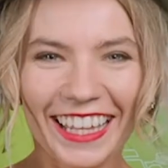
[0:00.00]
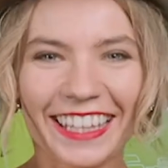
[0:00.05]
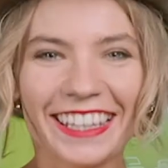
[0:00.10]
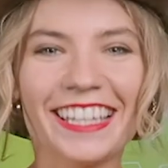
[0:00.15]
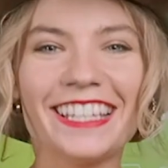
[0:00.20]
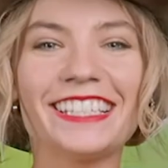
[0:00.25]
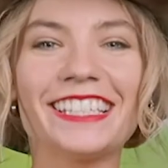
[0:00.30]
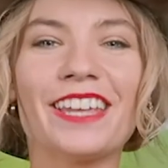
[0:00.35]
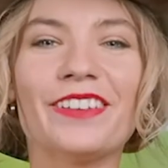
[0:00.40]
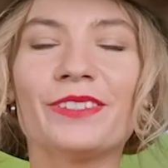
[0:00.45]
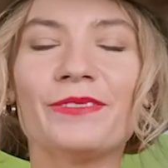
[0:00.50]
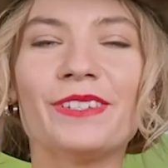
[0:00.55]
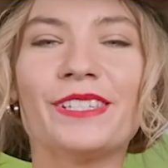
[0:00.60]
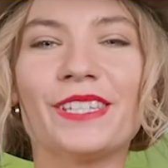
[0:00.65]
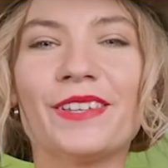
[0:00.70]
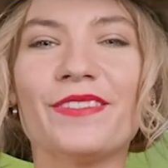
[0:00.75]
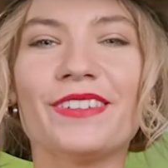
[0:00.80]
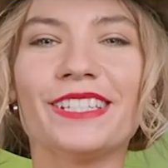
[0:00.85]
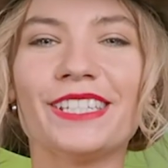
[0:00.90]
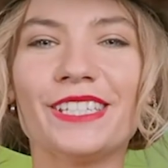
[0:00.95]
This gives me
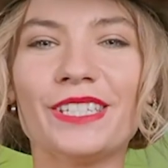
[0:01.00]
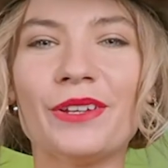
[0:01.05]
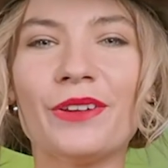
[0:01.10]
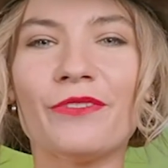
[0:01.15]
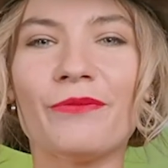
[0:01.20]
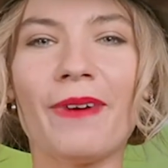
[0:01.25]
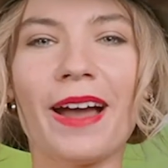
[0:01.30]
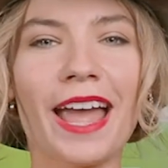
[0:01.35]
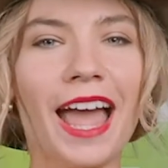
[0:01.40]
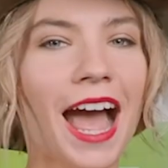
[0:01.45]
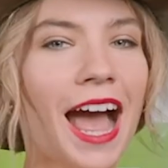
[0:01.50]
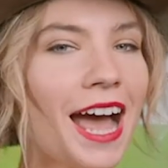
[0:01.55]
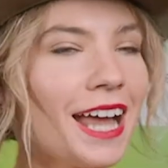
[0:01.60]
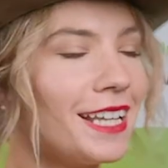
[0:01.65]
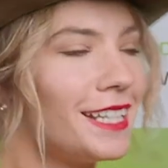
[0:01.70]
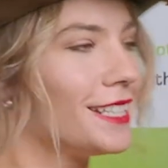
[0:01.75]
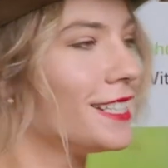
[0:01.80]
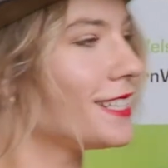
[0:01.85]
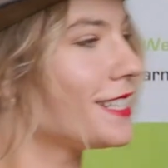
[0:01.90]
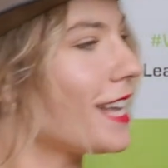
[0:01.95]
something to do with my
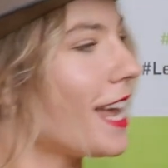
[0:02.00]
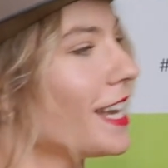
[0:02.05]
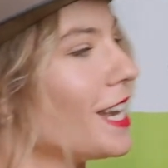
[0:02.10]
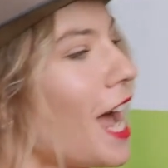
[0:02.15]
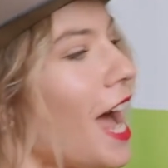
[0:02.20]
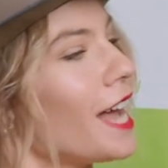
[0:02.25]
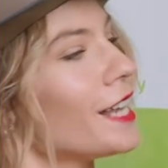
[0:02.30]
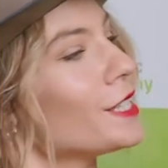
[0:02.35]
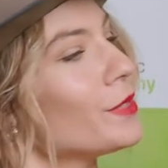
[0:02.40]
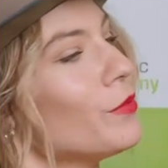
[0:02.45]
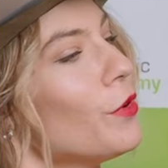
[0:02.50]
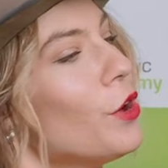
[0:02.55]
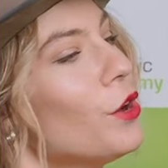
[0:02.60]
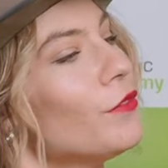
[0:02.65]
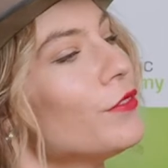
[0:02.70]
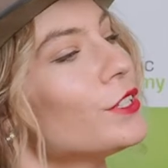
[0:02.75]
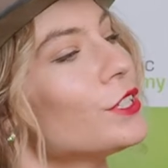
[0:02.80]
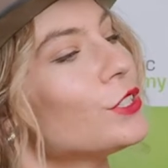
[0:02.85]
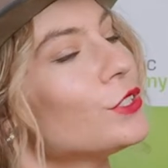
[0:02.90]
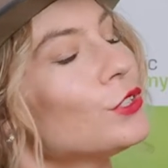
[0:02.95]
hands, and it adds more
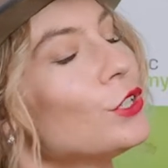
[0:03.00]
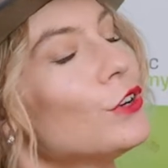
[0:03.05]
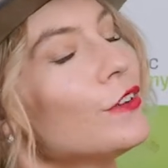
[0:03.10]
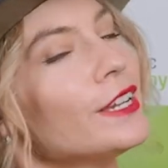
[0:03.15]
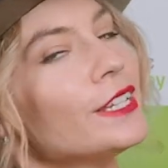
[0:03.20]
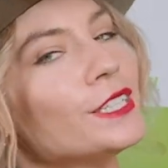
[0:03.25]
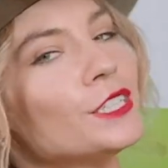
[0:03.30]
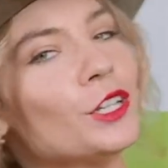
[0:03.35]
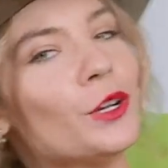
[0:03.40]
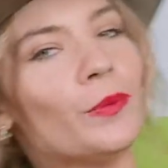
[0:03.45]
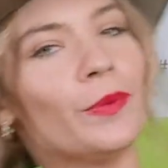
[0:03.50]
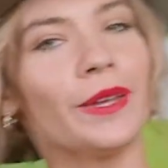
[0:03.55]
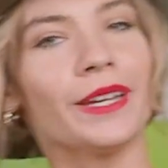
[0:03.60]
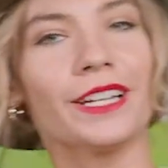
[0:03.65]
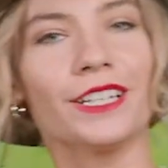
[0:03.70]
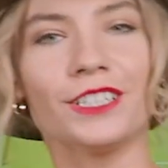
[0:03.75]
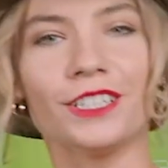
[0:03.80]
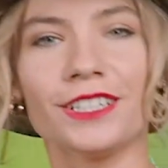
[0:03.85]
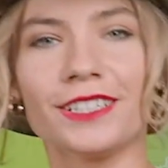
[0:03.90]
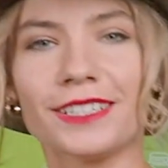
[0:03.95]
of a story to your
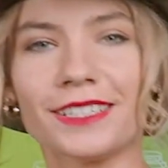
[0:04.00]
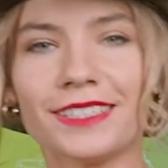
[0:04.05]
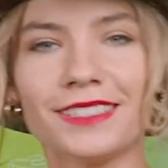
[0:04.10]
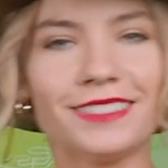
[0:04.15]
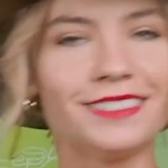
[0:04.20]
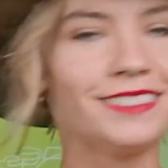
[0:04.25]
pictures.